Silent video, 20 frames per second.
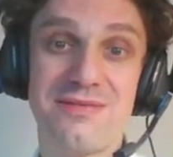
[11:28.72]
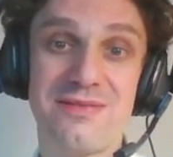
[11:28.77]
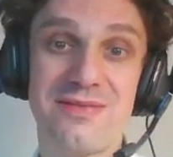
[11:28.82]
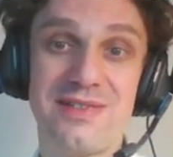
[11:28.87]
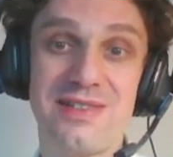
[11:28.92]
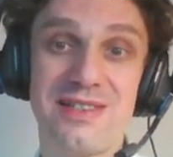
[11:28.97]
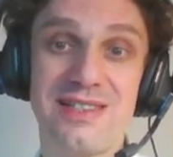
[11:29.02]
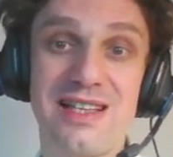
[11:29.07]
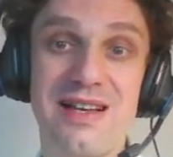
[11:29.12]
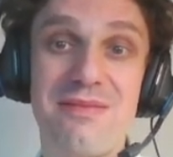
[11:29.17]

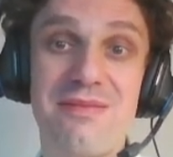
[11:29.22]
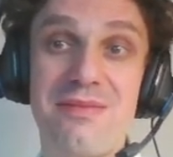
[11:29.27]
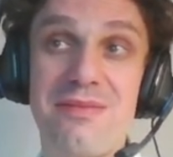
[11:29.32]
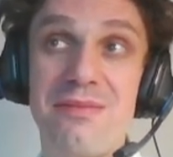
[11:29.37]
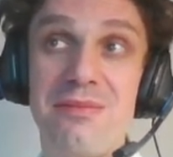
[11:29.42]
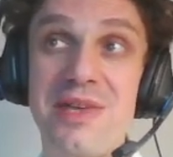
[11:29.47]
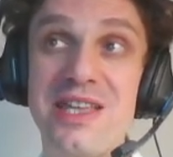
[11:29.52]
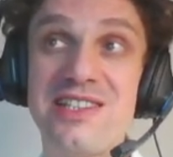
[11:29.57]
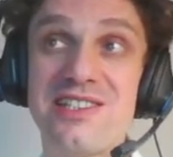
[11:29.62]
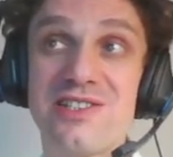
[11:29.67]
some
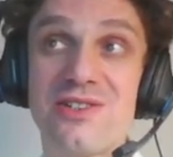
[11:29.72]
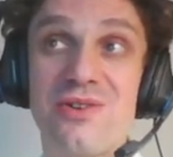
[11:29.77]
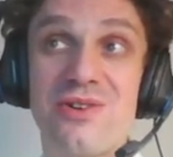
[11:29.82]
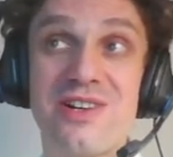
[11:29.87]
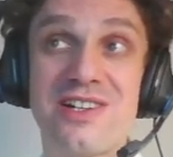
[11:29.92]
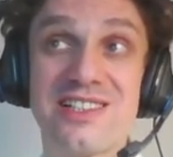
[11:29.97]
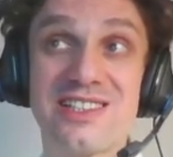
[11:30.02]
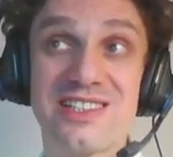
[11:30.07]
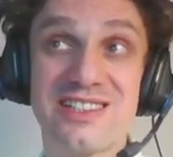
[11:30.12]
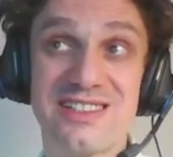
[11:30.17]
mean
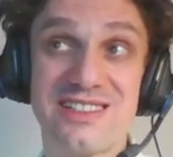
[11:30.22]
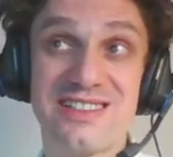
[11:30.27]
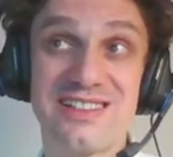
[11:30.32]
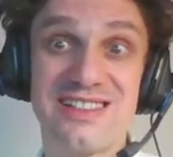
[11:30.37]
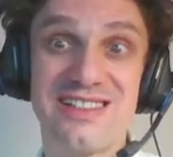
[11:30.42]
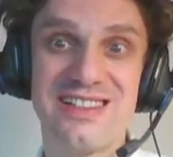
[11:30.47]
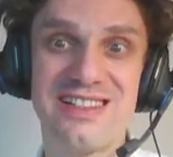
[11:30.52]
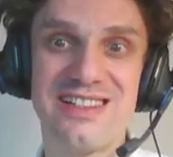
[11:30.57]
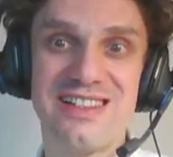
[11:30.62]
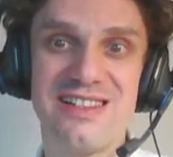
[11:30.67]
scores
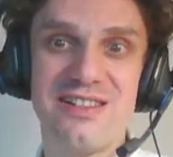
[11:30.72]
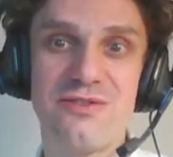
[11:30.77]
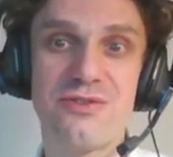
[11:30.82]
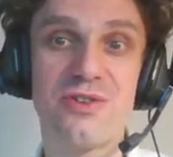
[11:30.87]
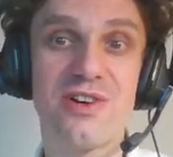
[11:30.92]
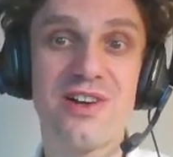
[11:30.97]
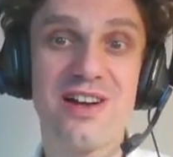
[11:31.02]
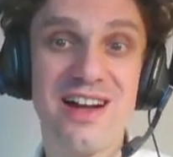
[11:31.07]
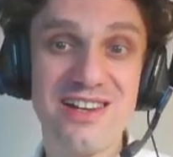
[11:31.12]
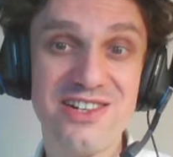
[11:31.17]

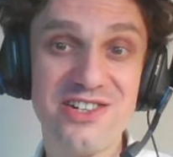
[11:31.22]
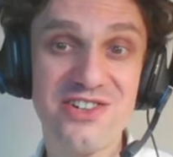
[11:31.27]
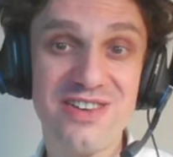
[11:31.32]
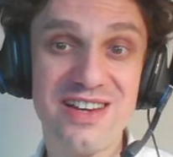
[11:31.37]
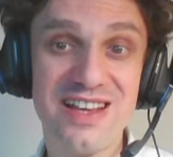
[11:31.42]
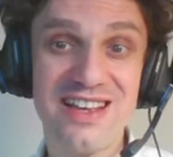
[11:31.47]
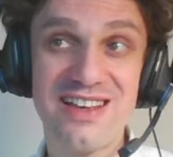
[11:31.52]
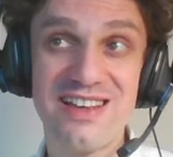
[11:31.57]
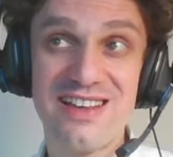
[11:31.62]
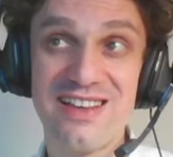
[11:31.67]
for
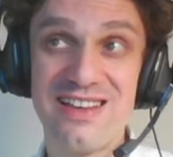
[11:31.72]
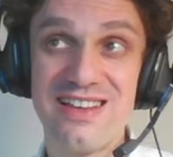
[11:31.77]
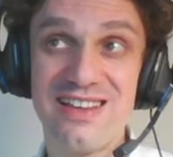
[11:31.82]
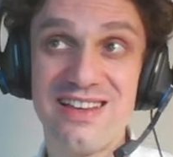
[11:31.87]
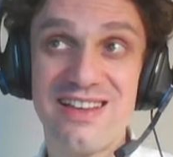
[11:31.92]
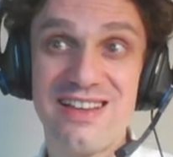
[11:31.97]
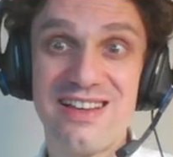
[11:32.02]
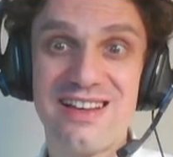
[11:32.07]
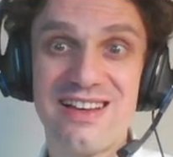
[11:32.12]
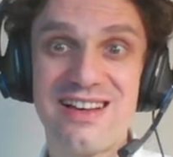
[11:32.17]
country
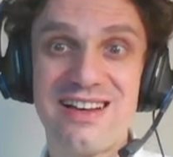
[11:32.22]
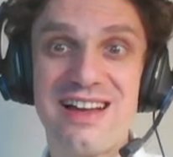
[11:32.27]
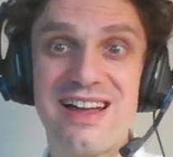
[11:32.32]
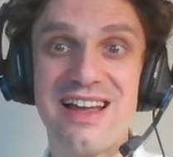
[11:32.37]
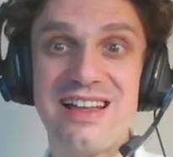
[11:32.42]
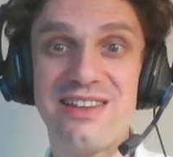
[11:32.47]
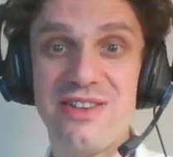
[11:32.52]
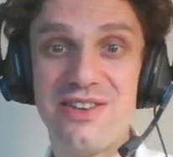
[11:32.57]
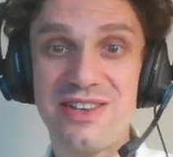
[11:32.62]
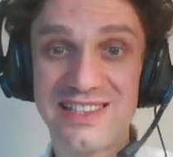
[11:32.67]

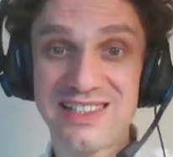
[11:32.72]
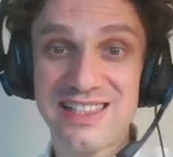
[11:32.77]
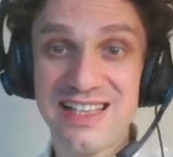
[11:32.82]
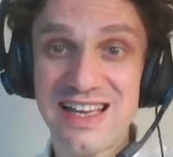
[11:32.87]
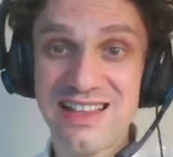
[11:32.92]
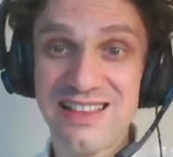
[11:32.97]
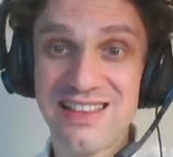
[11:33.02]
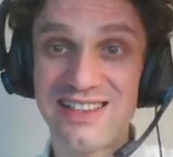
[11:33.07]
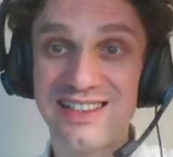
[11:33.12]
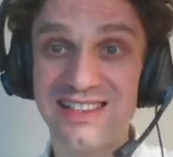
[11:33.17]
and you
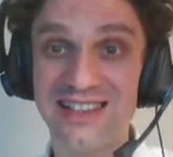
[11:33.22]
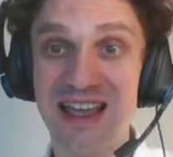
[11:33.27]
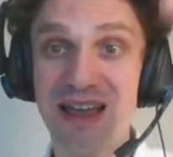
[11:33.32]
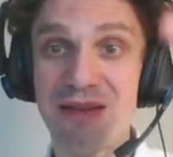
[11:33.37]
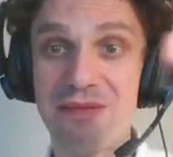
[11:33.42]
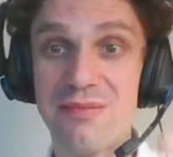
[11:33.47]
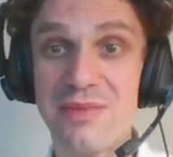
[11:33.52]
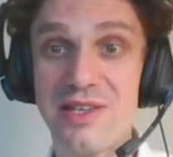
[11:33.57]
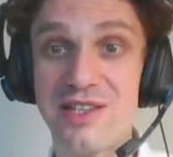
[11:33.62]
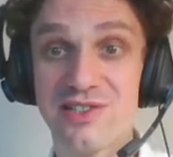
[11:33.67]
assign the
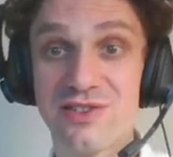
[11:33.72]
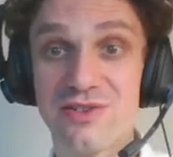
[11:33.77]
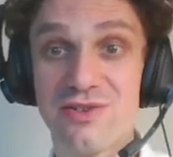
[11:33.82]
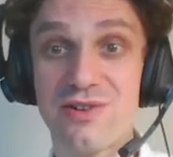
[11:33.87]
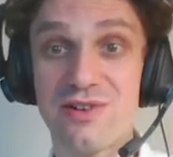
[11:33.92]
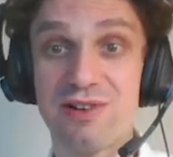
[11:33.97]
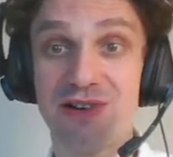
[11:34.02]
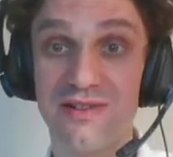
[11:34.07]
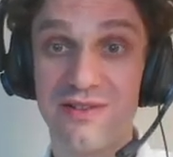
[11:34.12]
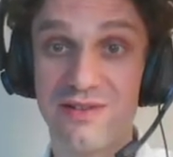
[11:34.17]
same mean
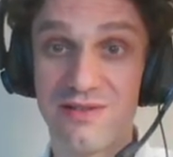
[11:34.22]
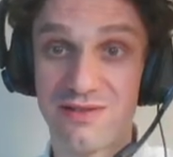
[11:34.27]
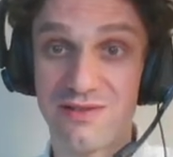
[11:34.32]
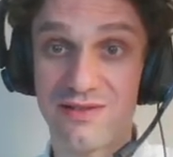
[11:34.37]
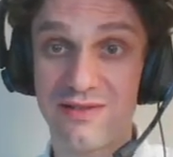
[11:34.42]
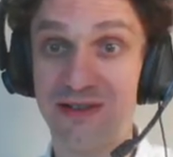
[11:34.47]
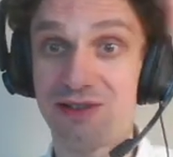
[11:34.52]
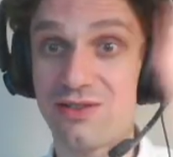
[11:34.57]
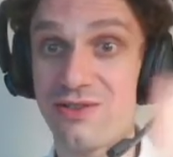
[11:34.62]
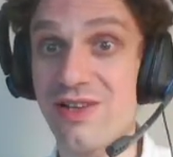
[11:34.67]
score
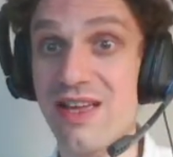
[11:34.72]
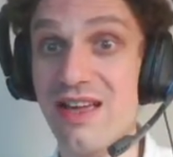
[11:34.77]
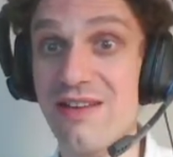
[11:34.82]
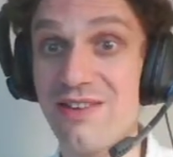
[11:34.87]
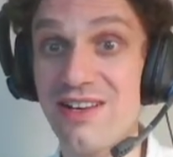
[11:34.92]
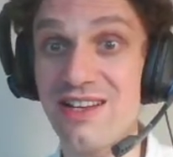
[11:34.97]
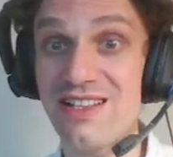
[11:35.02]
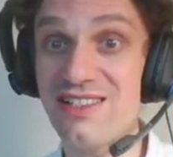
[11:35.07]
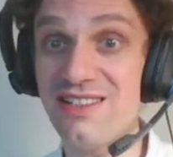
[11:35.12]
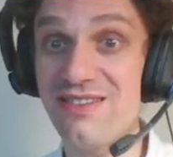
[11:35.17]
to
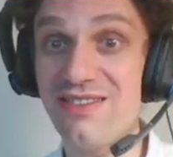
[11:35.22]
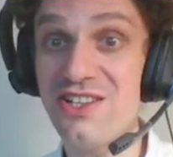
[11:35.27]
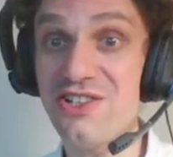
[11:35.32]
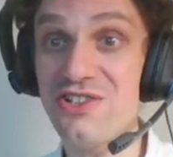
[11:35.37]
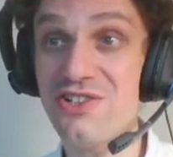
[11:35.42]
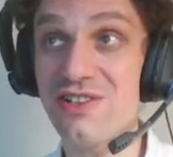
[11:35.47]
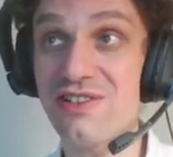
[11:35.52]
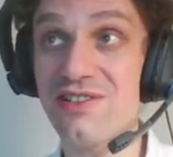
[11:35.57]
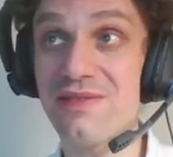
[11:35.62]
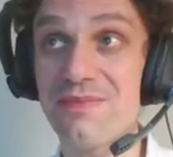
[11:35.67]
every
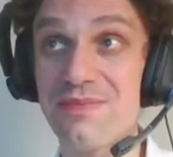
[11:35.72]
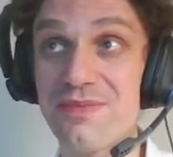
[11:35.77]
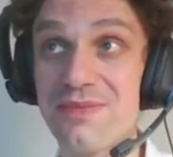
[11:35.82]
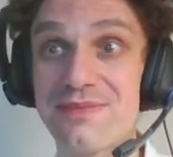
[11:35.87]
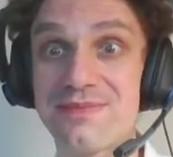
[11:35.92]
individual,